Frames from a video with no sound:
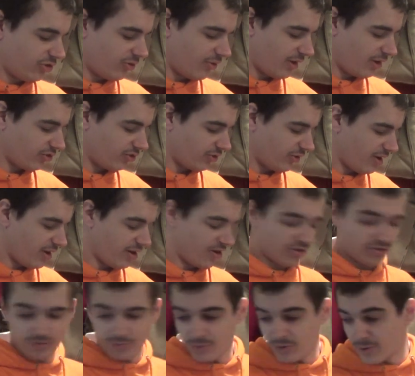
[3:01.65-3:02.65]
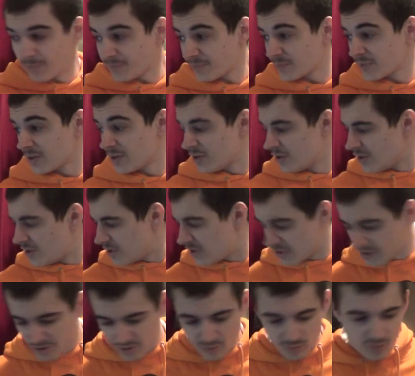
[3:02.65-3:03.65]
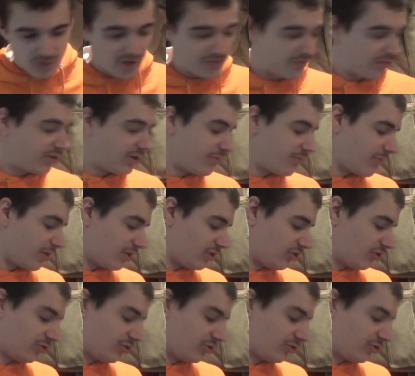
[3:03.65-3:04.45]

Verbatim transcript: two extra large. But, you know, whatever, it might